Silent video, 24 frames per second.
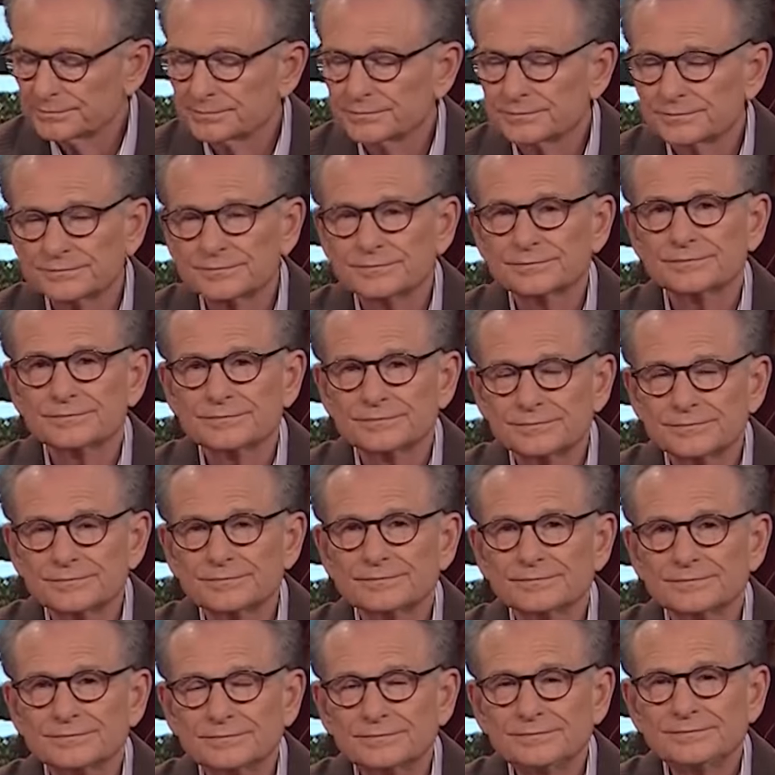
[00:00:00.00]

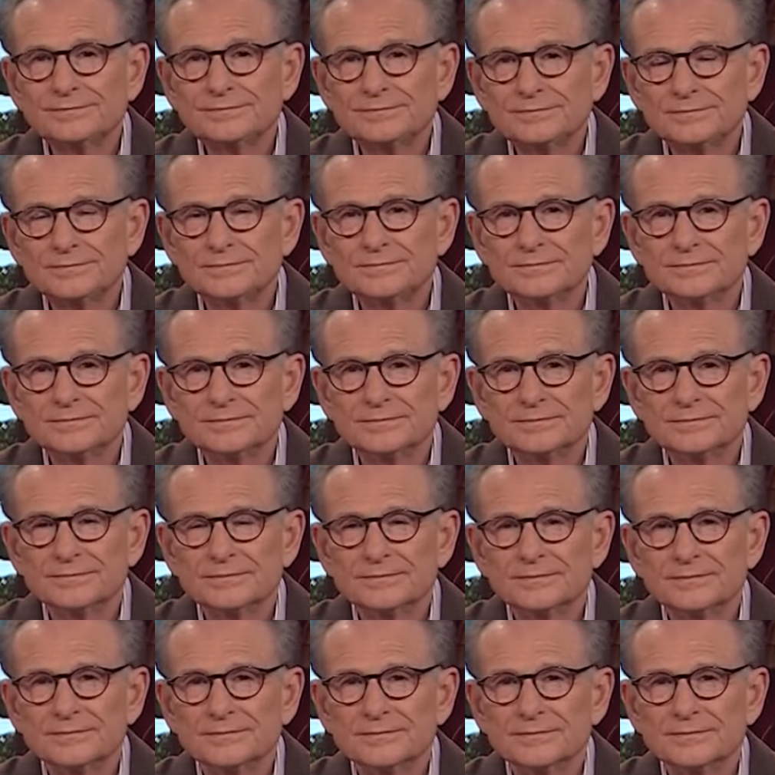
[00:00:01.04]

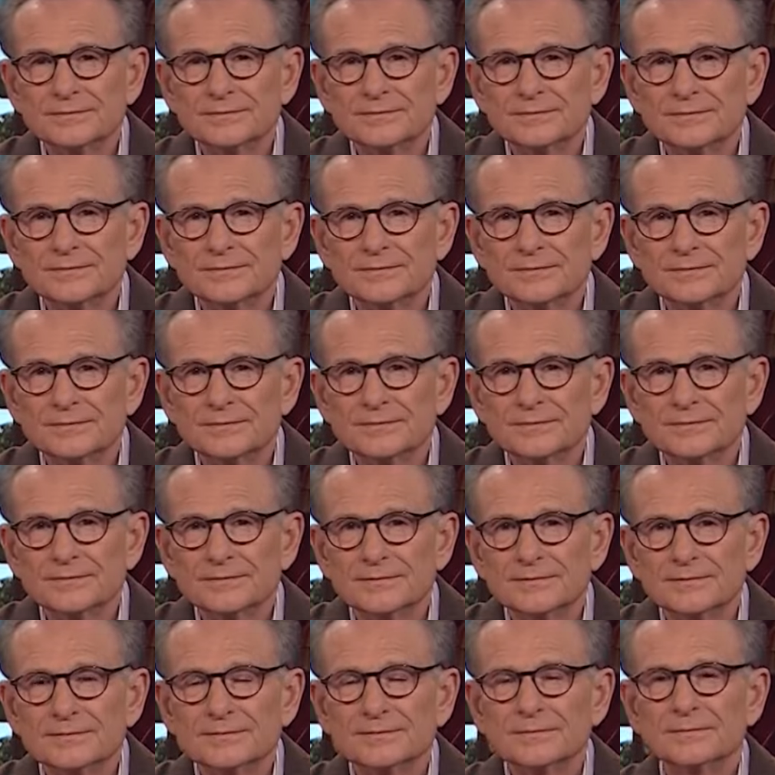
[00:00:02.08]

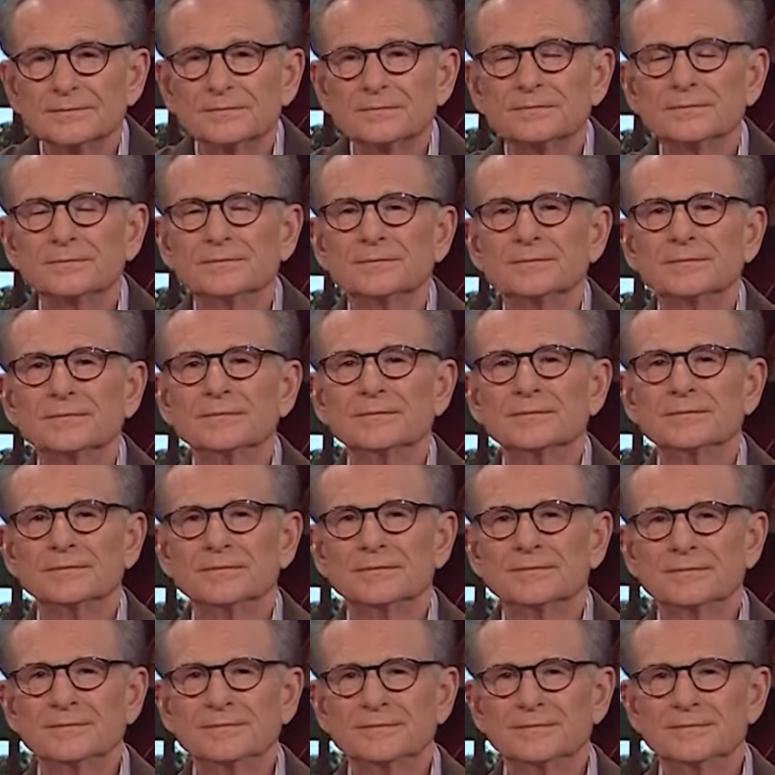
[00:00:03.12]

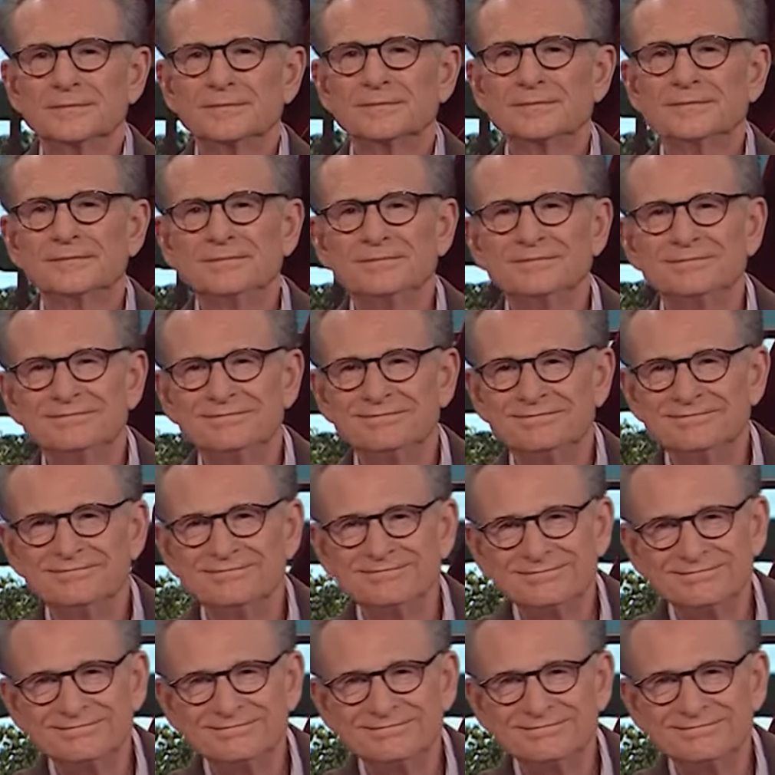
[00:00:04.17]
The person shown says nothing.